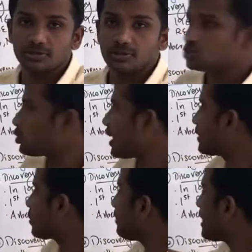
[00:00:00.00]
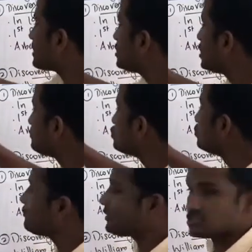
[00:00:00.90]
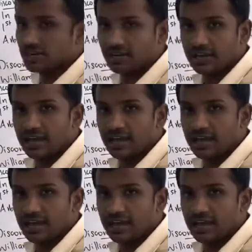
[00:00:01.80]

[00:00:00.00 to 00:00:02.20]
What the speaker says: So agrobacterium tumefaciens,